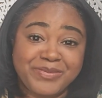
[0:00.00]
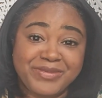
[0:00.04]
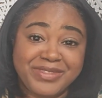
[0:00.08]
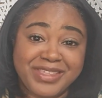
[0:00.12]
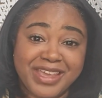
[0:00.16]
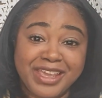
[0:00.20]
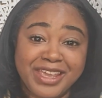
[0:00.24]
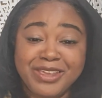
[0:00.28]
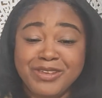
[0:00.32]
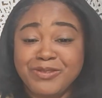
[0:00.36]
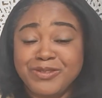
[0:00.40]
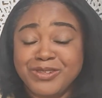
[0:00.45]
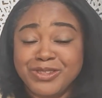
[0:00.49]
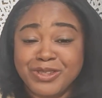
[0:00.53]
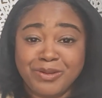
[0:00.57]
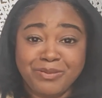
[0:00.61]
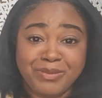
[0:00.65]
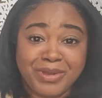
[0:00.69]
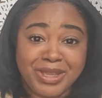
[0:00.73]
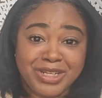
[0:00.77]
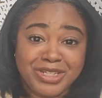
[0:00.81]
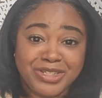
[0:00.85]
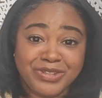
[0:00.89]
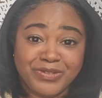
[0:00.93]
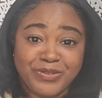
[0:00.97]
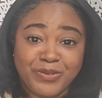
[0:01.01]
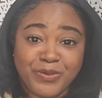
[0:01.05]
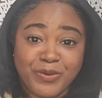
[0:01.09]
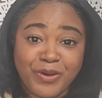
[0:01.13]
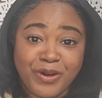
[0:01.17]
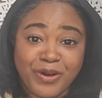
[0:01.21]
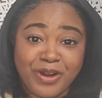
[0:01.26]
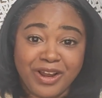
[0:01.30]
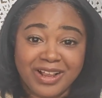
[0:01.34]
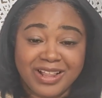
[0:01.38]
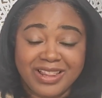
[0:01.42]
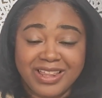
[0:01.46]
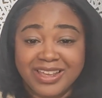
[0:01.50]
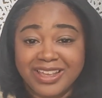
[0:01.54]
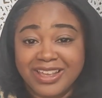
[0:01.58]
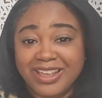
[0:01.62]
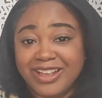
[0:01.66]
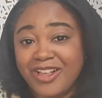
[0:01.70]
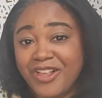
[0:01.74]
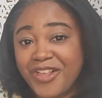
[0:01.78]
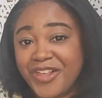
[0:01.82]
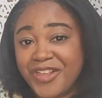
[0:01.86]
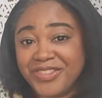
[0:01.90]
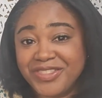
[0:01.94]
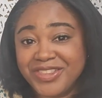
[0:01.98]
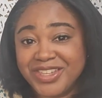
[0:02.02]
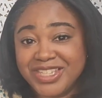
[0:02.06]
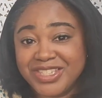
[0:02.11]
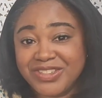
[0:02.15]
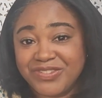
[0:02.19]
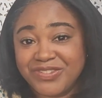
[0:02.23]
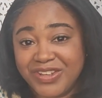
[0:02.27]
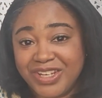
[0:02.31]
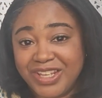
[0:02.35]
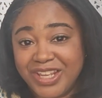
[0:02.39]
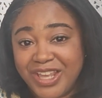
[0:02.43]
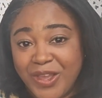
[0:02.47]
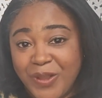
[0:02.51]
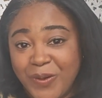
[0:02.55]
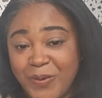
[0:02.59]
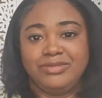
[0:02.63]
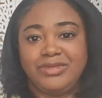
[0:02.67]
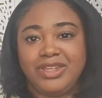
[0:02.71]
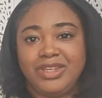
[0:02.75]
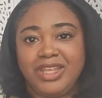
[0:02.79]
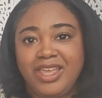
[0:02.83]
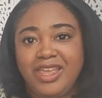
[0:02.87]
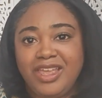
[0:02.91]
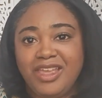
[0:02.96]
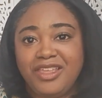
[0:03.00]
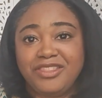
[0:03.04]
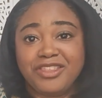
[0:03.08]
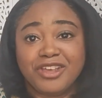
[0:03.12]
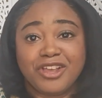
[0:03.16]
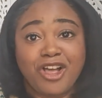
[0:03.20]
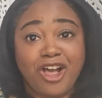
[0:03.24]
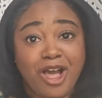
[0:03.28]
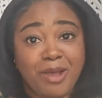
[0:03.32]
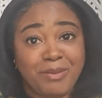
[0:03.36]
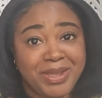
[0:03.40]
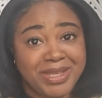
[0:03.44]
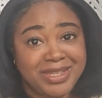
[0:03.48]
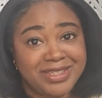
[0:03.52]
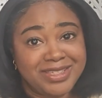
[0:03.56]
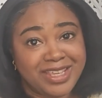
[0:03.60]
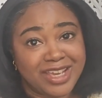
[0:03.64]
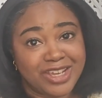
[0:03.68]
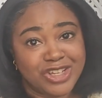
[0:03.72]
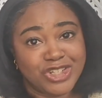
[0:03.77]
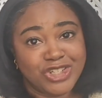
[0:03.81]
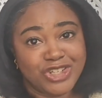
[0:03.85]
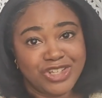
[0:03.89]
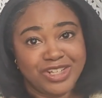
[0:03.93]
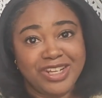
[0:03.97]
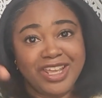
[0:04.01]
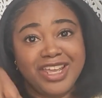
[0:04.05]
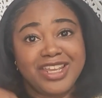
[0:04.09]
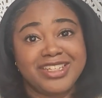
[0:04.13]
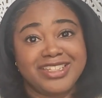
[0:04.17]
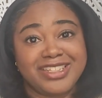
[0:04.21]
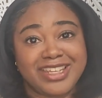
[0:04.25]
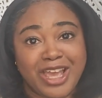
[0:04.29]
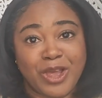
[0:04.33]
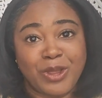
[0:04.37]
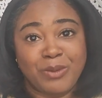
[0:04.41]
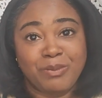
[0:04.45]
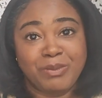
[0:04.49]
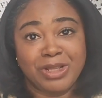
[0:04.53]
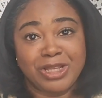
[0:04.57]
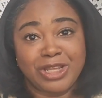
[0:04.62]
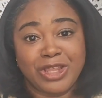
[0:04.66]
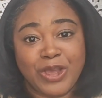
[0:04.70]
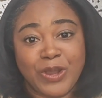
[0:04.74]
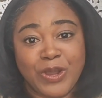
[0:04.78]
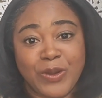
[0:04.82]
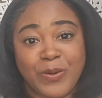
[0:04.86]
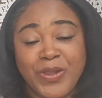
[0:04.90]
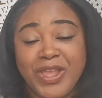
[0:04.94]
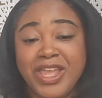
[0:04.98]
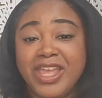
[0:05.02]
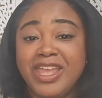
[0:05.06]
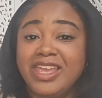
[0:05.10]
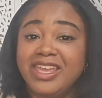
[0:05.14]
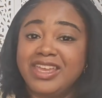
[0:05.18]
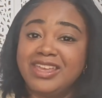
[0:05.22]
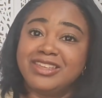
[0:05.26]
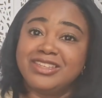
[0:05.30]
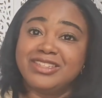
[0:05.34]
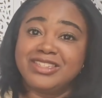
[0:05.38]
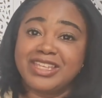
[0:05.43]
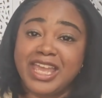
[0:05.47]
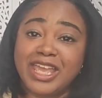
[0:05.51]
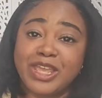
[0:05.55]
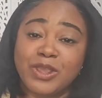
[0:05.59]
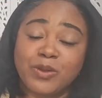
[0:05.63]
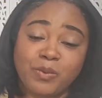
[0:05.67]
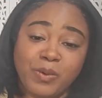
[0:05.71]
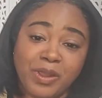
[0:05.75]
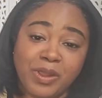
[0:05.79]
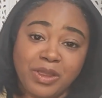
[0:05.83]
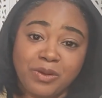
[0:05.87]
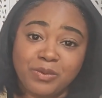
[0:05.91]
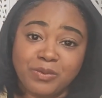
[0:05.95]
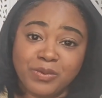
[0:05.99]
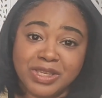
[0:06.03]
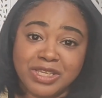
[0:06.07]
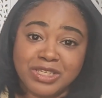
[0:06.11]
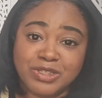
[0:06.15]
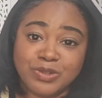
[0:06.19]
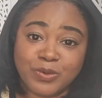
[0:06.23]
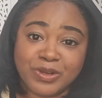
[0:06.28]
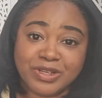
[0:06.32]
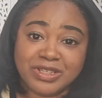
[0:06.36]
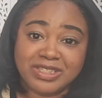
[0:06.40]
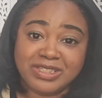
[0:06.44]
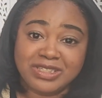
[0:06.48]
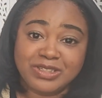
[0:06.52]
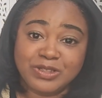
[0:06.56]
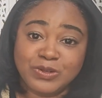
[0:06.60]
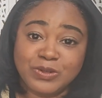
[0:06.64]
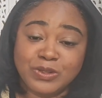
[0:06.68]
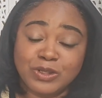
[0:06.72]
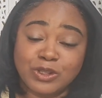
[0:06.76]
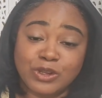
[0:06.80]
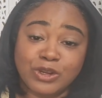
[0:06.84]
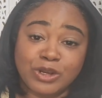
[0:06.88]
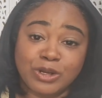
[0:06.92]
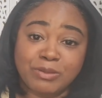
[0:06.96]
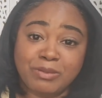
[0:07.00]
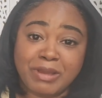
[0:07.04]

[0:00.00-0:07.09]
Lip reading: thank you so much for clicking on this video. The comment section down below is a great resource to learn